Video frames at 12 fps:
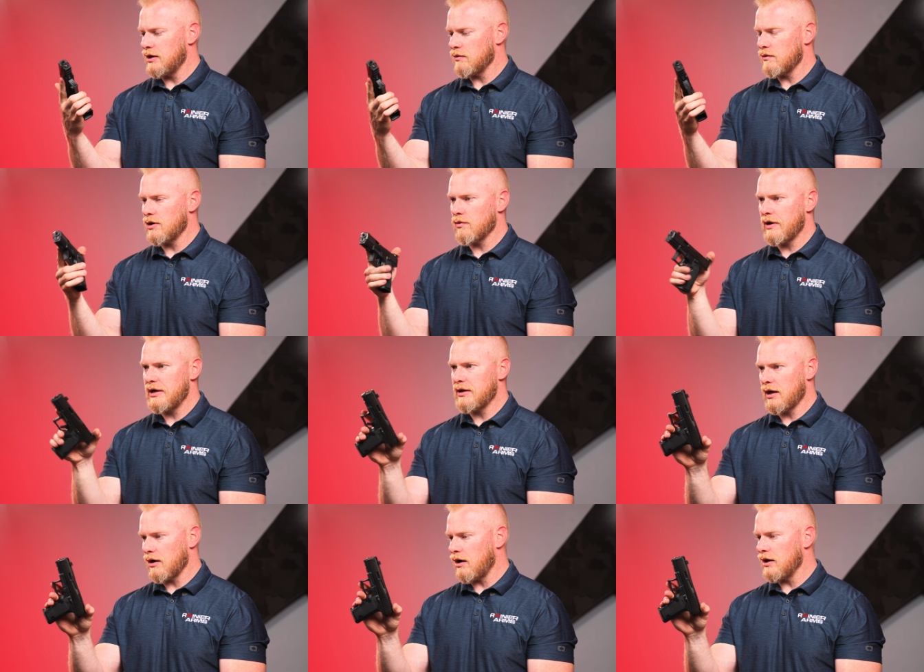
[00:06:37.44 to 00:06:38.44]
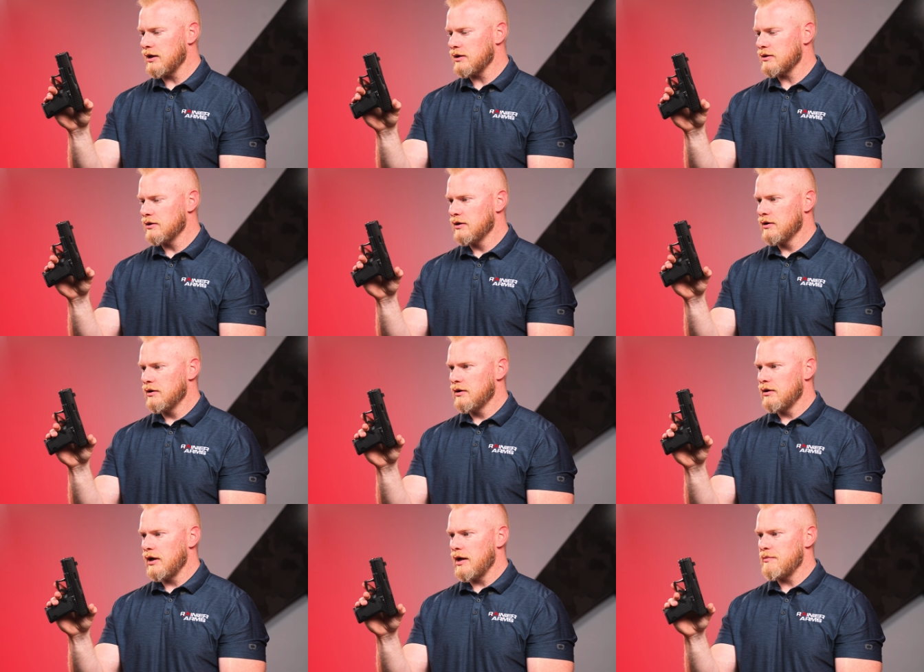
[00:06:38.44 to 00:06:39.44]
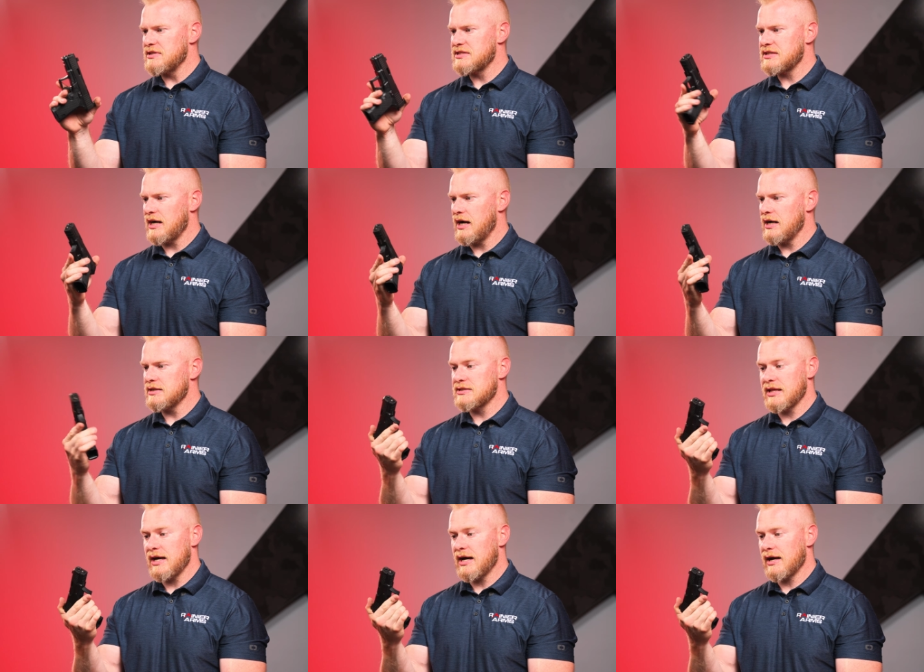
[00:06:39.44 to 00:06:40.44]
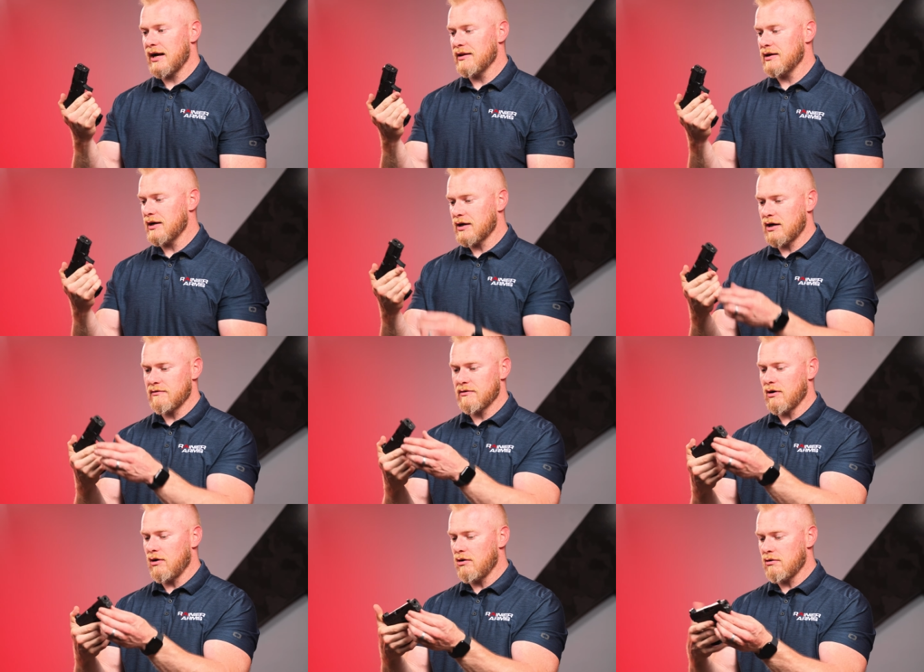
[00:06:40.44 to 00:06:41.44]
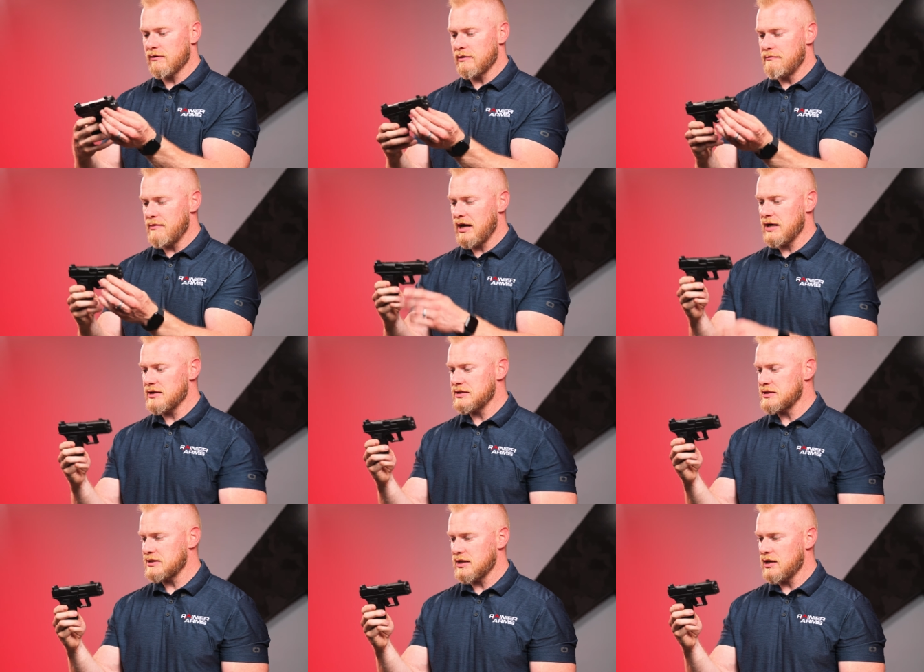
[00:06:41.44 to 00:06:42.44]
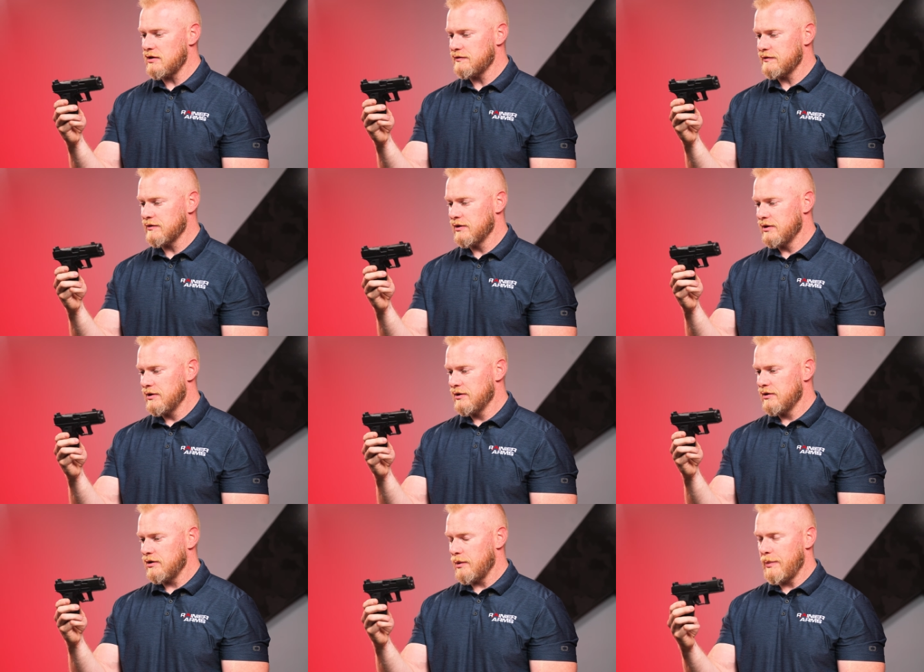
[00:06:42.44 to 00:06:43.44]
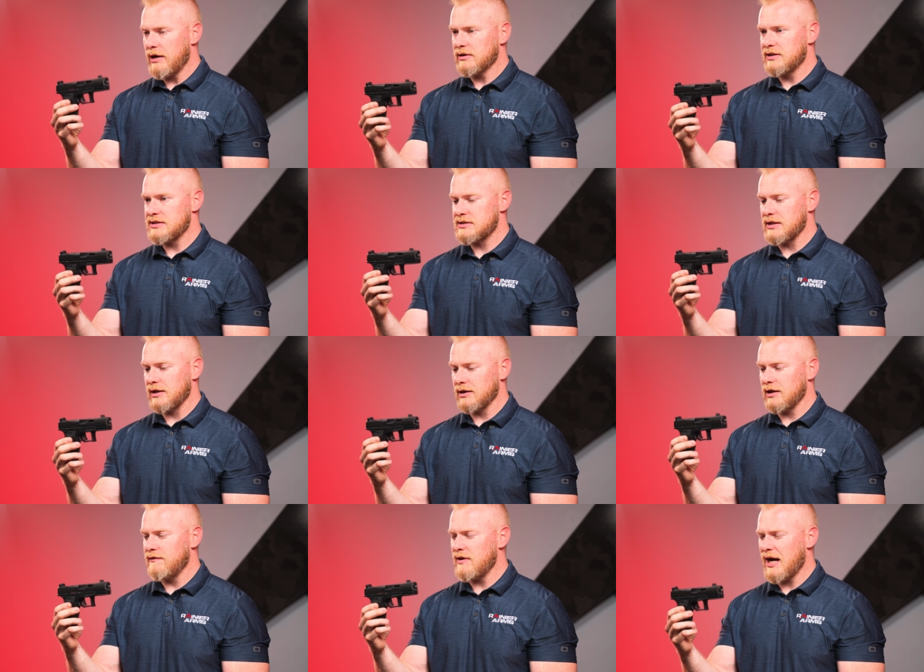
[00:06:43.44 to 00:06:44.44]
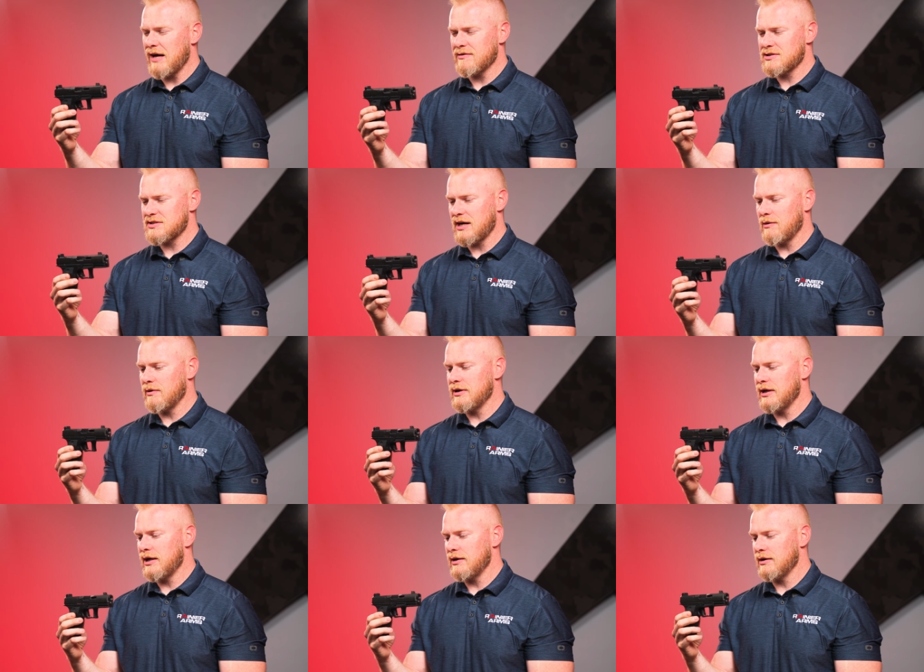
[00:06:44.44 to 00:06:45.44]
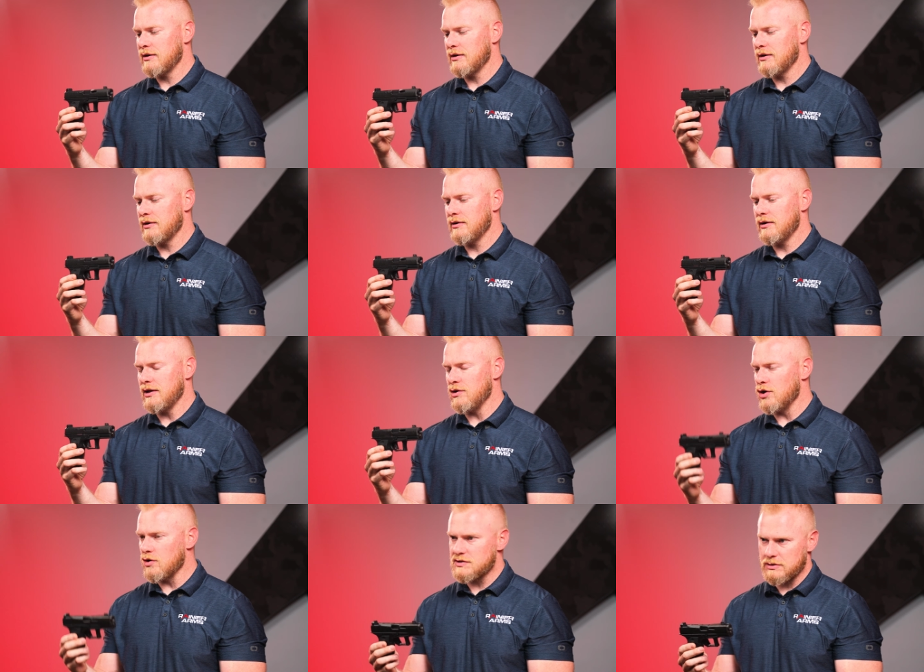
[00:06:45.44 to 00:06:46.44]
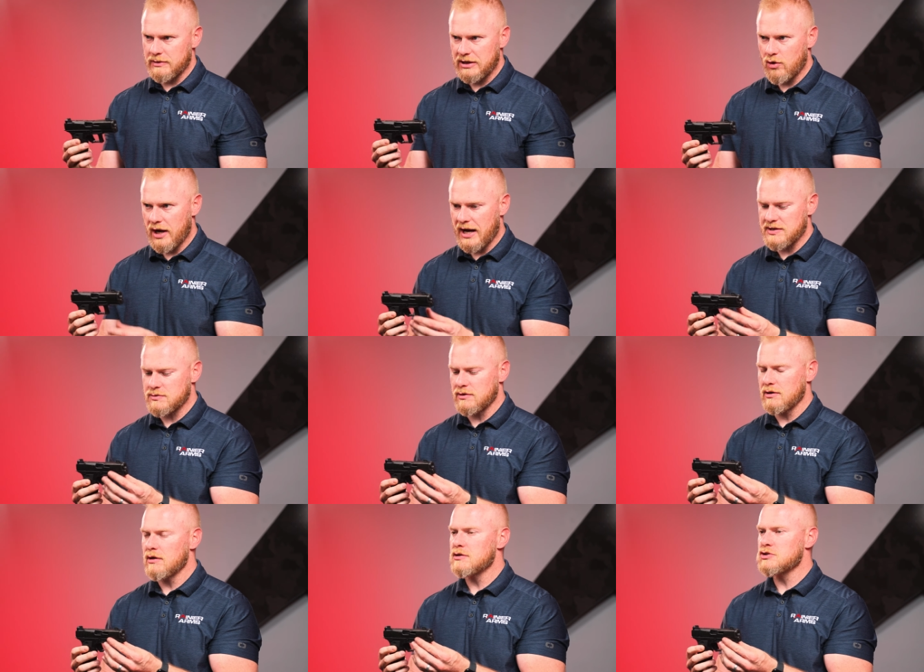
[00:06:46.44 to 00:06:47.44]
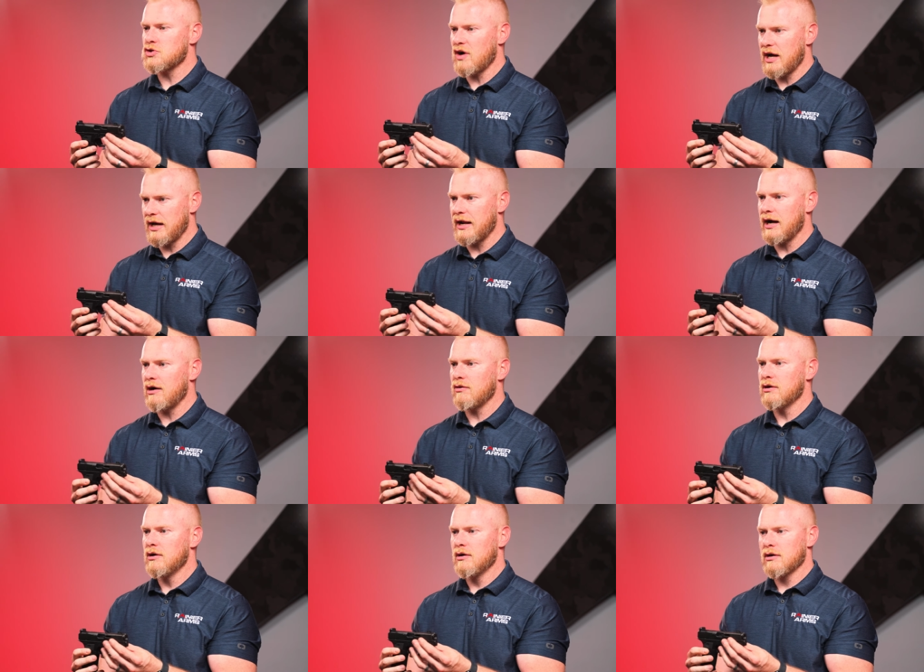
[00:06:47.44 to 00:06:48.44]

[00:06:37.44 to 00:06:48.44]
run a red dot on it. And besides that, I think I covered all the main stuff about this thing. If you haven't shot one yet and you know somebody who has one, try it out